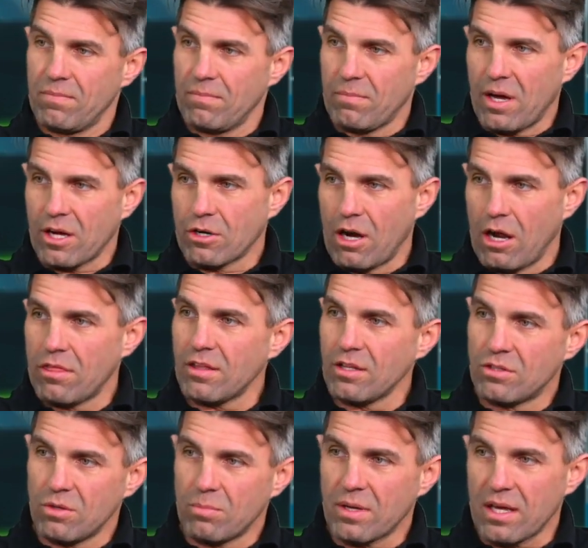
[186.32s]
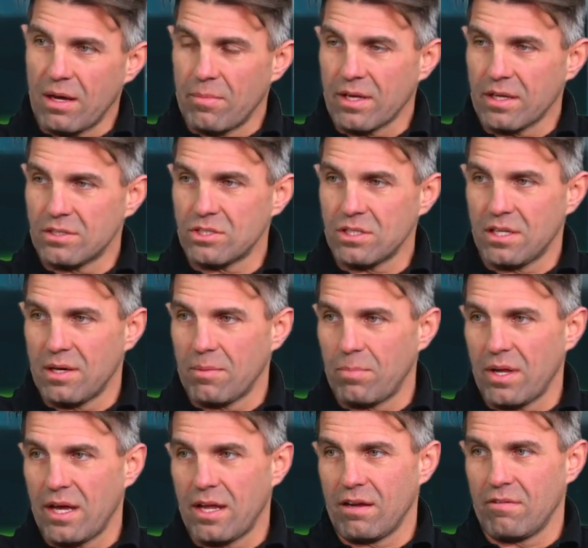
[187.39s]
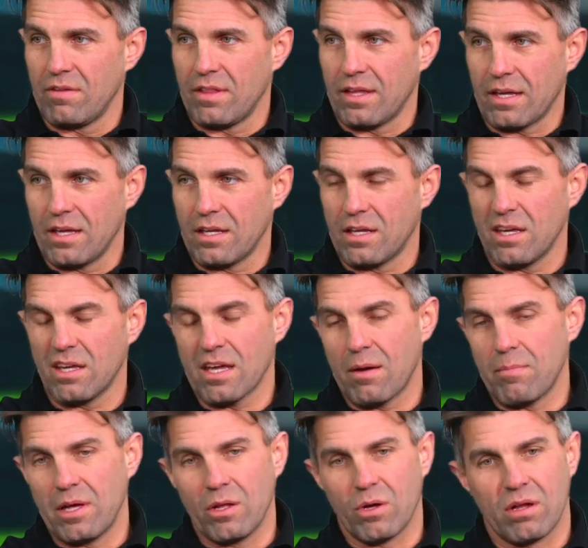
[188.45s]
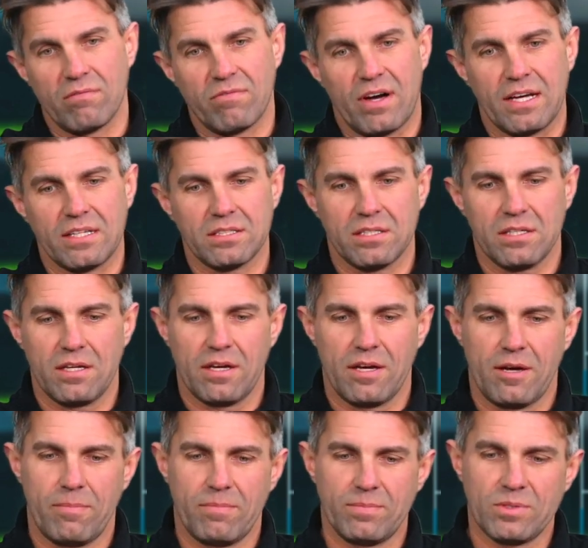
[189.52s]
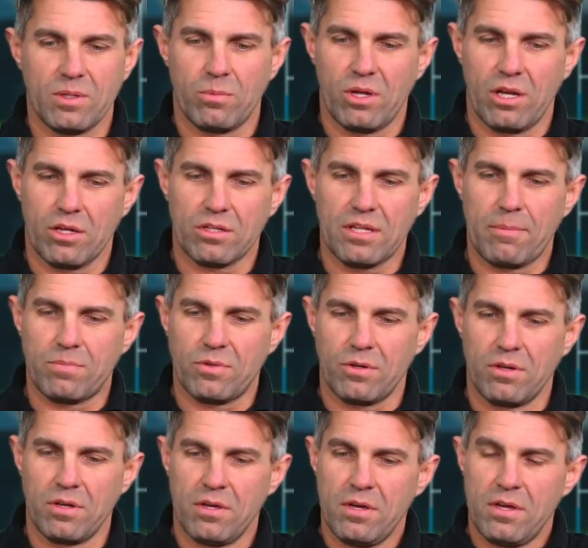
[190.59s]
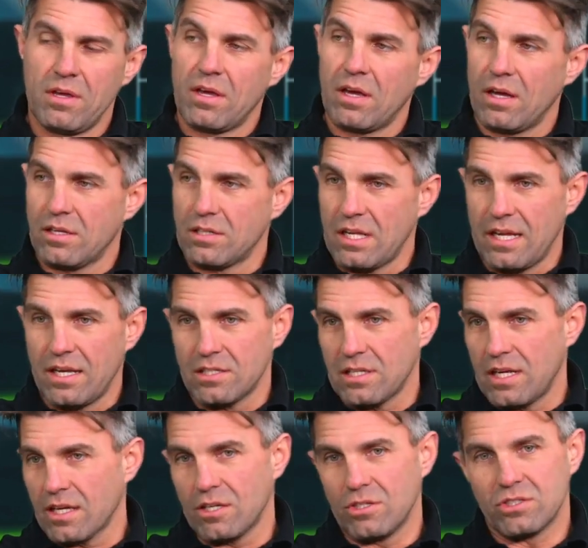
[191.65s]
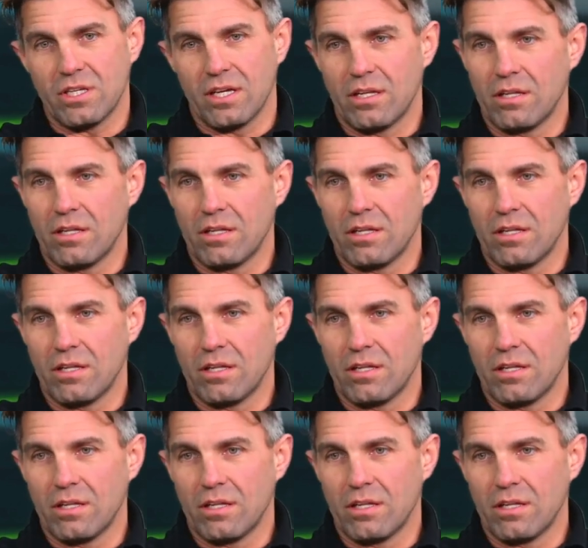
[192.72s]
growth into becoming a senior player and everything. He gave me a lot of advice, someone I looked up to. And as like you said,